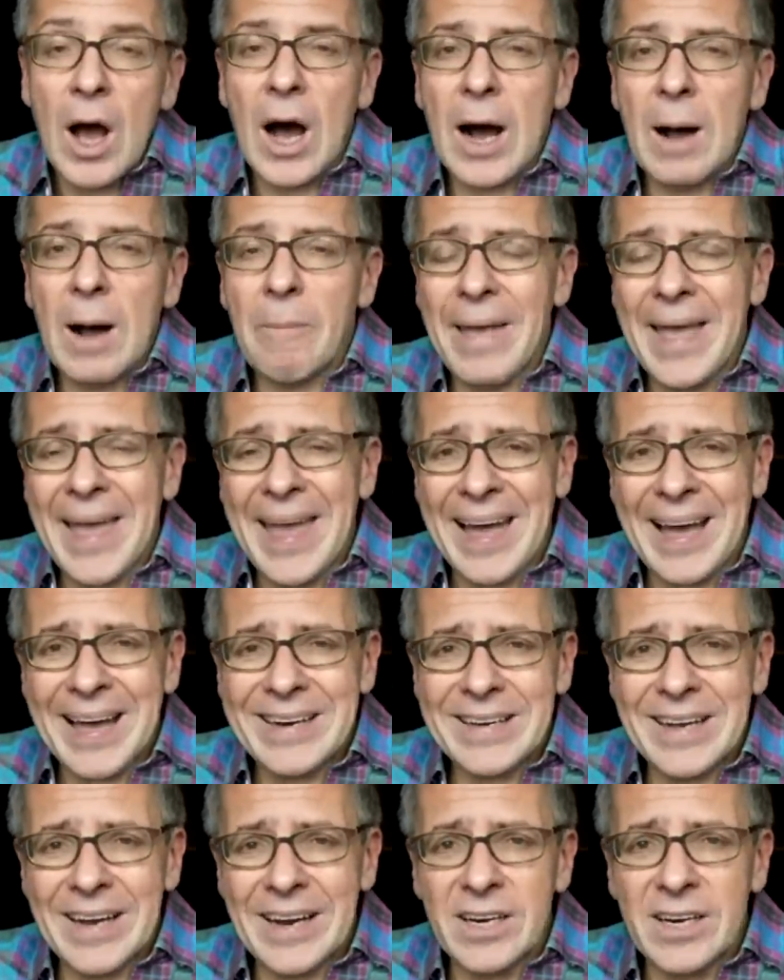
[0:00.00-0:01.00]

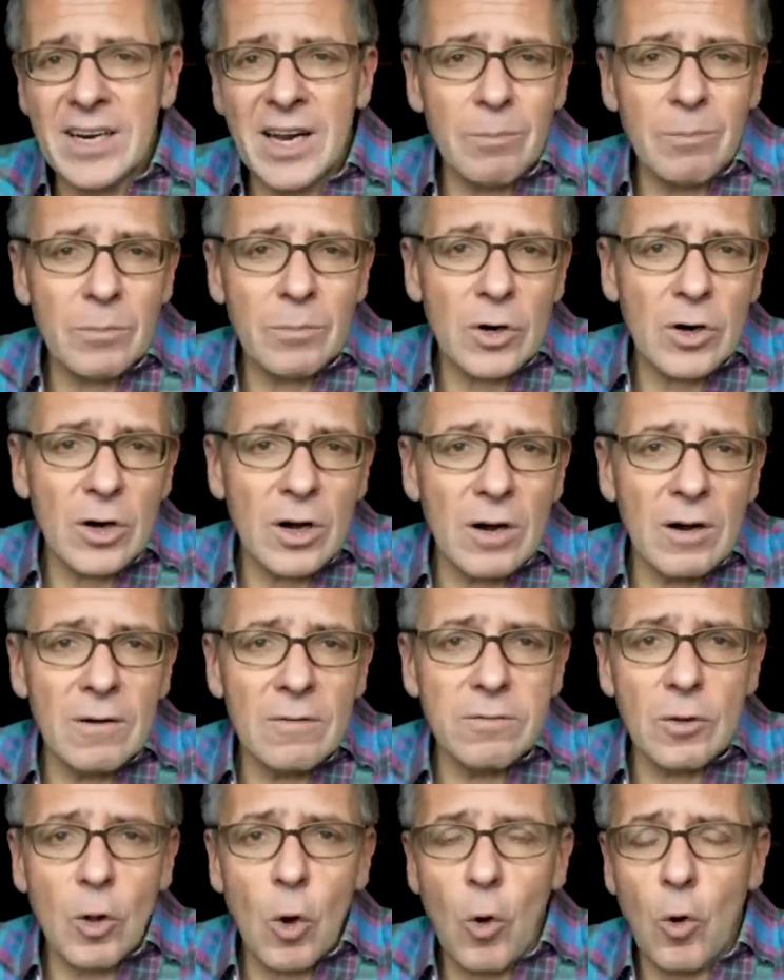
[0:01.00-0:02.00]
And a number
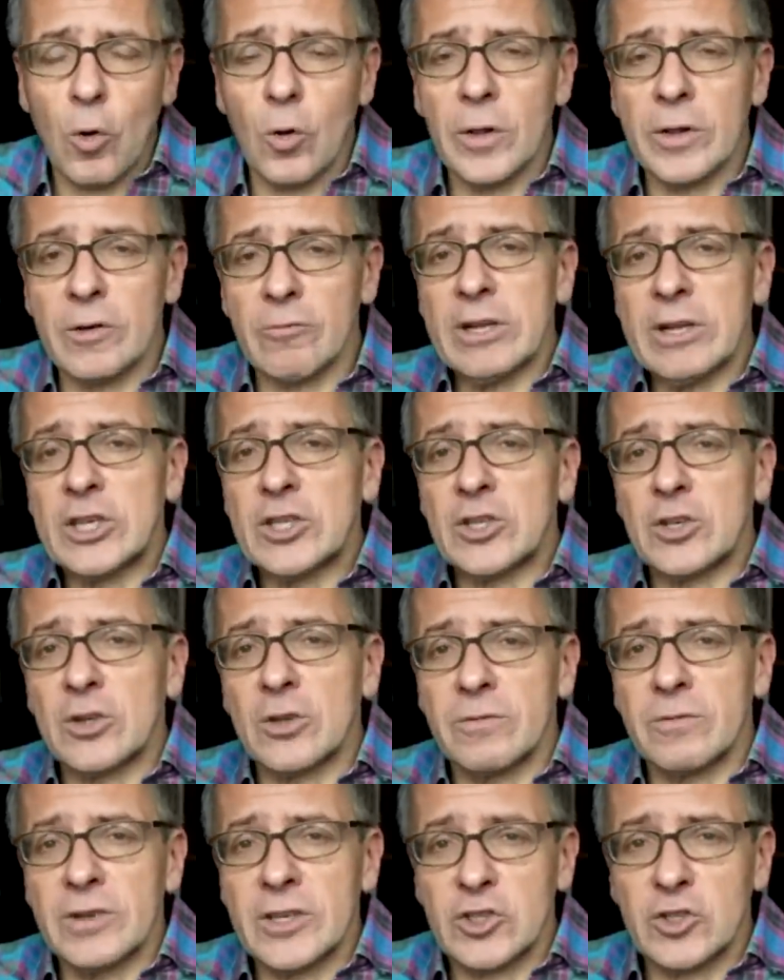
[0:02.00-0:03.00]
of local and
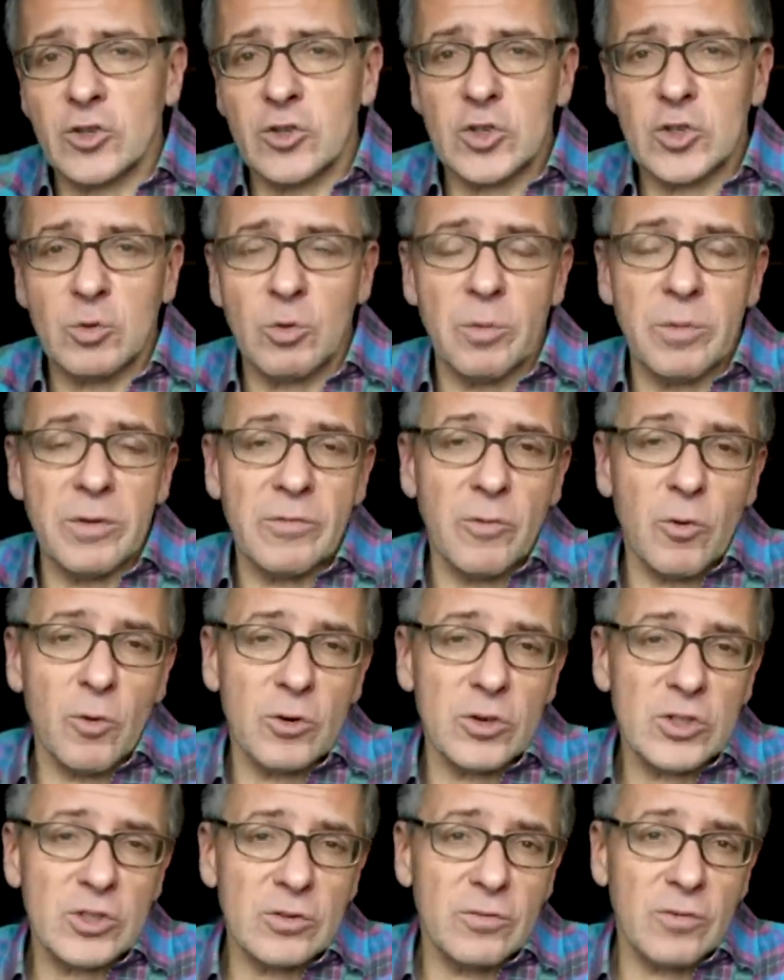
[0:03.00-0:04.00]
regional officials will be
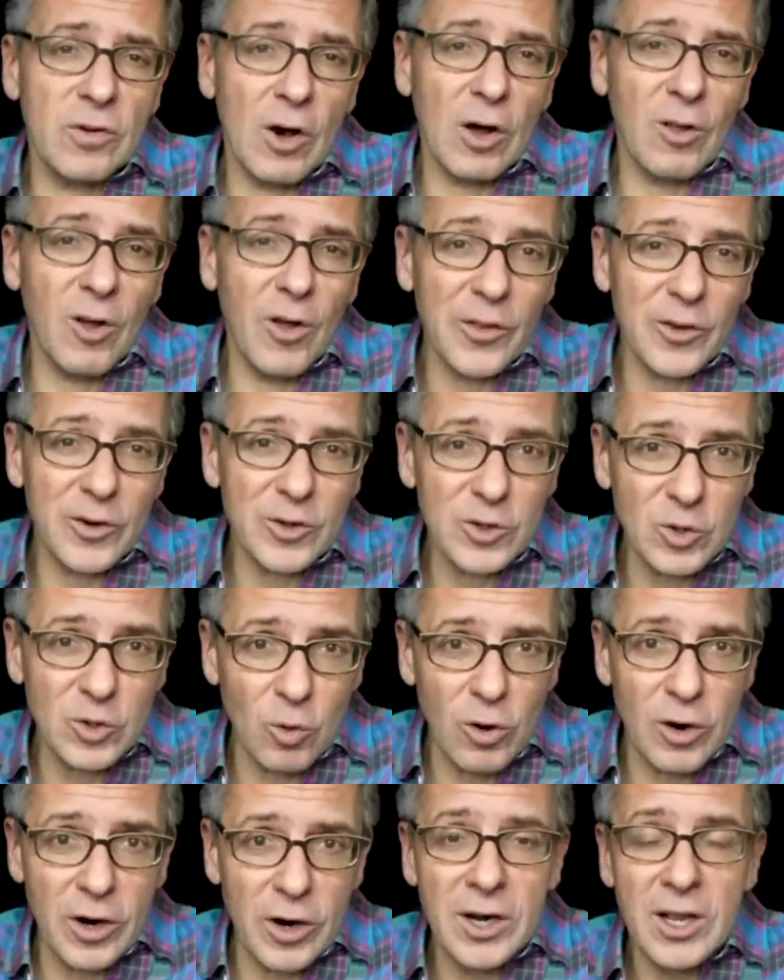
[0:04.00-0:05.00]
forced to fall on their
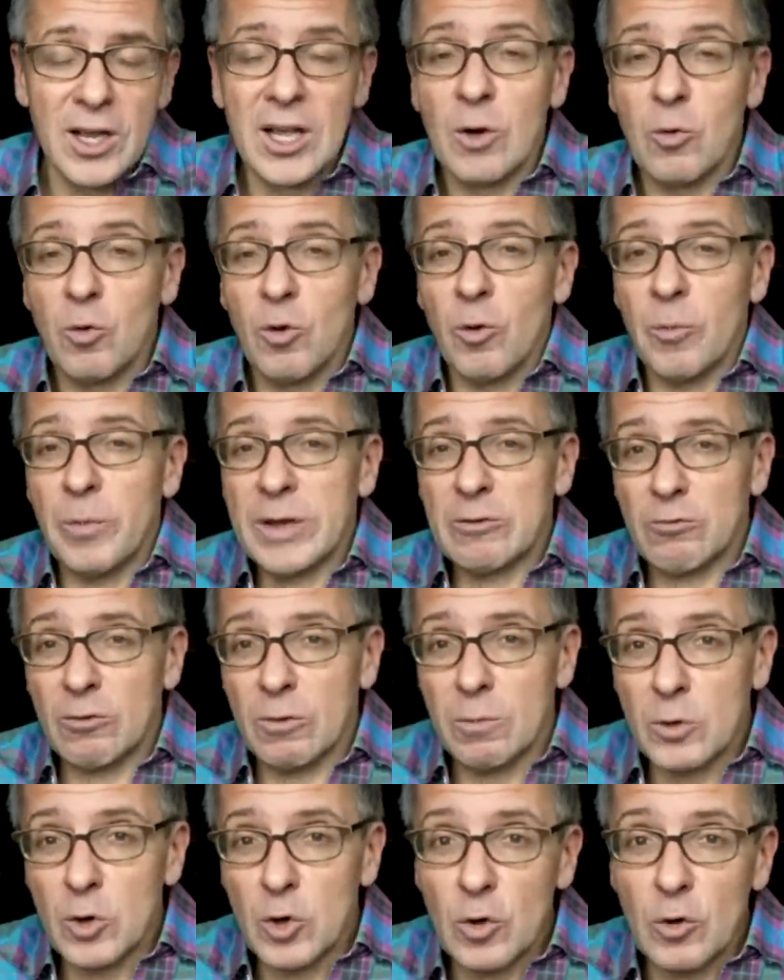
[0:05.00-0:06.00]
sword, will be
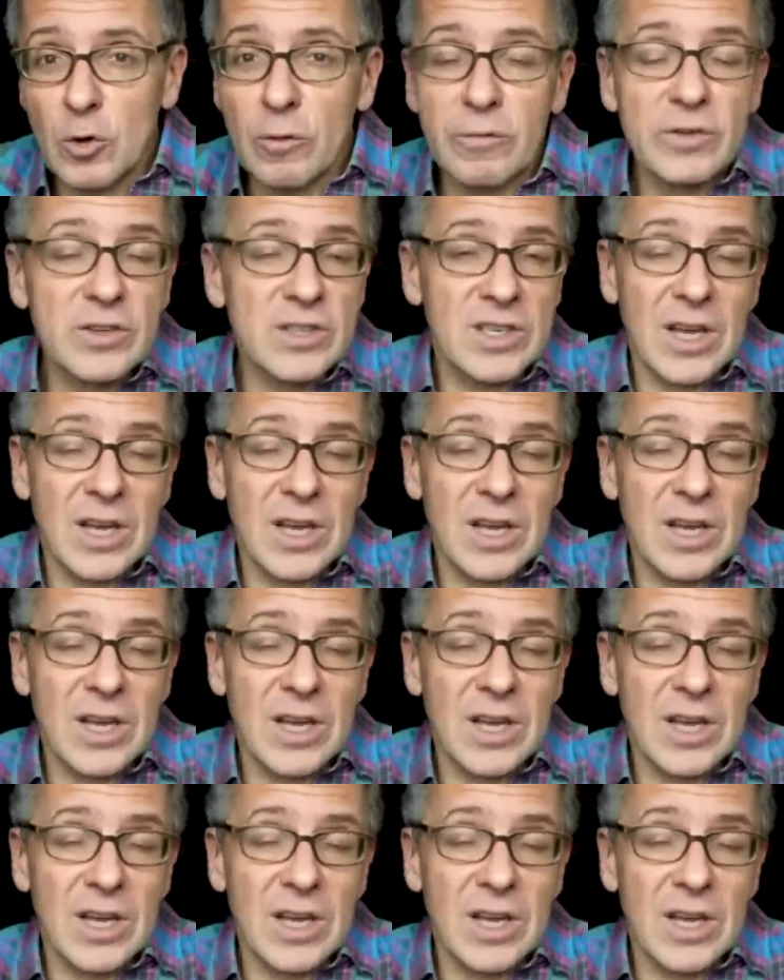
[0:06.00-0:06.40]
removed.